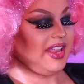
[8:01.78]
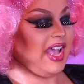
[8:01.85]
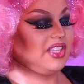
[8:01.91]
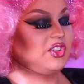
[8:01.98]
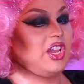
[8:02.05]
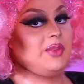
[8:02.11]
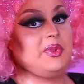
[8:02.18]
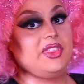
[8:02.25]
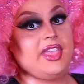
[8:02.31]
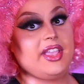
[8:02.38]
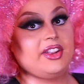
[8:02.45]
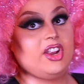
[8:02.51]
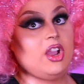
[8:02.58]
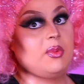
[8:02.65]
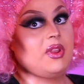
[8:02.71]
Not trying to be that
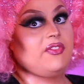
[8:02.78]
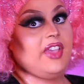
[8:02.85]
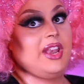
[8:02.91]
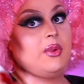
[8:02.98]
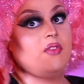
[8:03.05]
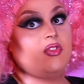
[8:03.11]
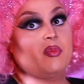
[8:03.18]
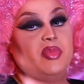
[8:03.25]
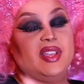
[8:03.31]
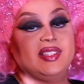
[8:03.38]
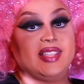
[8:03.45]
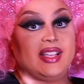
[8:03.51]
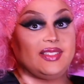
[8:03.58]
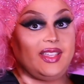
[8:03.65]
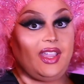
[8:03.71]
girl, but if anyone from Big
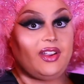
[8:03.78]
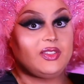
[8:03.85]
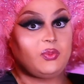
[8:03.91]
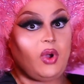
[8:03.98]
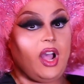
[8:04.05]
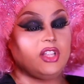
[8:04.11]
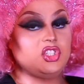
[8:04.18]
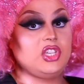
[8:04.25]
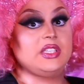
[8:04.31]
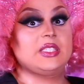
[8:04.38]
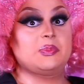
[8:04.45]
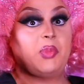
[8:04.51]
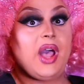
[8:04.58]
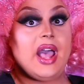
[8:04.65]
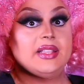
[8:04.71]
Sexy Hair is watching,
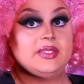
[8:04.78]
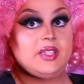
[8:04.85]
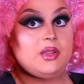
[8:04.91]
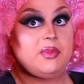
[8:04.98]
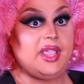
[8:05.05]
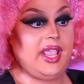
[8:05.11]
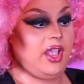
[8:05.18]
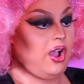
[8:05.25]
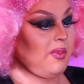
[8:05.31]
sponsor me.